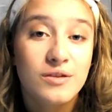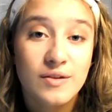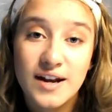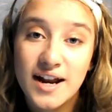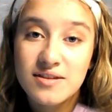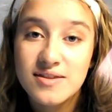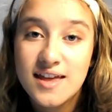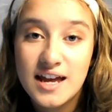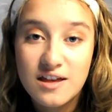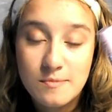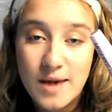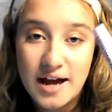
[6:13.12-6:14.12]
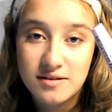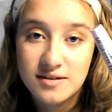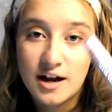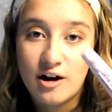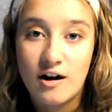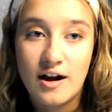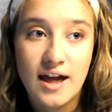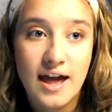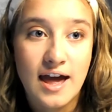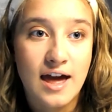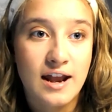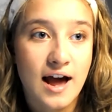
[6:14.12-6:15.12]
the next thing is mascara,
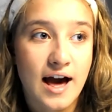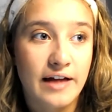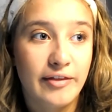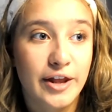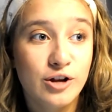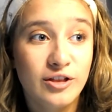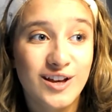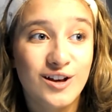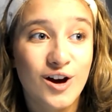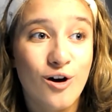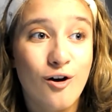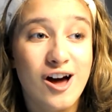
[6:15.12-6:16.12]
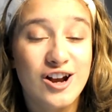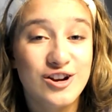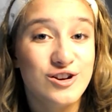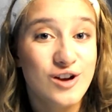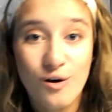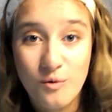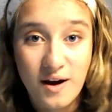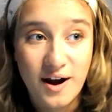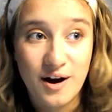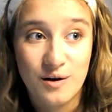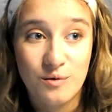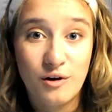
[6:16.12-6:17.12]
and I literally go
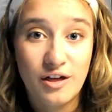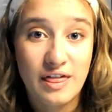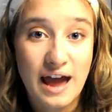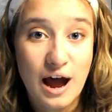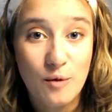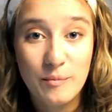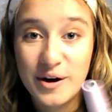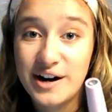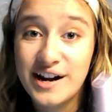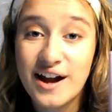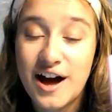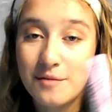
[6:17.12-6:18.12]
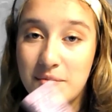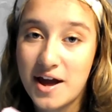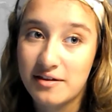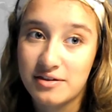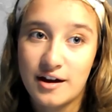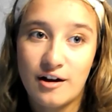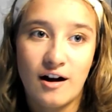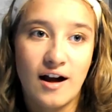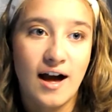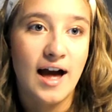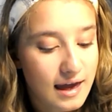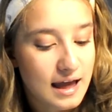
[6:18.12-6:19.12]
nowhere without putting on
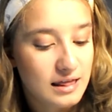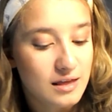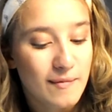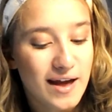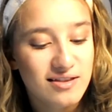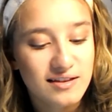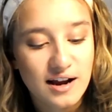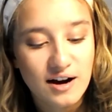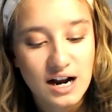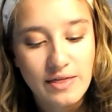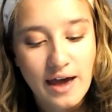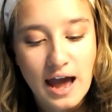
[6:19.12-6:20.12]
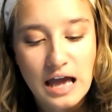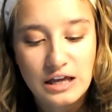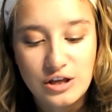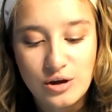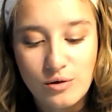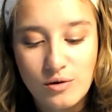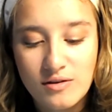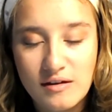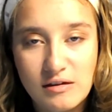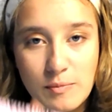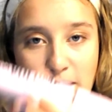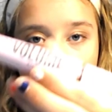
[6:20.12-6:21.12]
mascara. And the mascara that I use
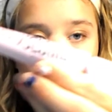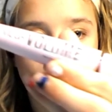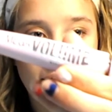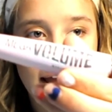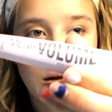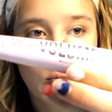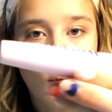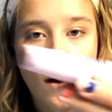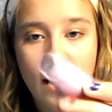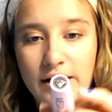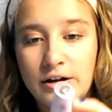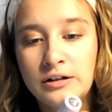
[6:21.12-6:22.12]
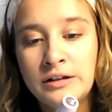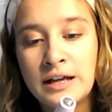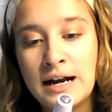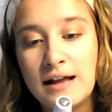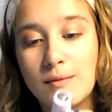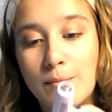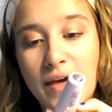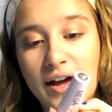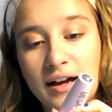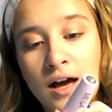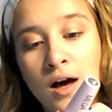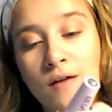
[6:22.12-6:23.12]
is by Wet n Wild, and it's
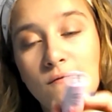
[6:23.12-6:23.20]
Mega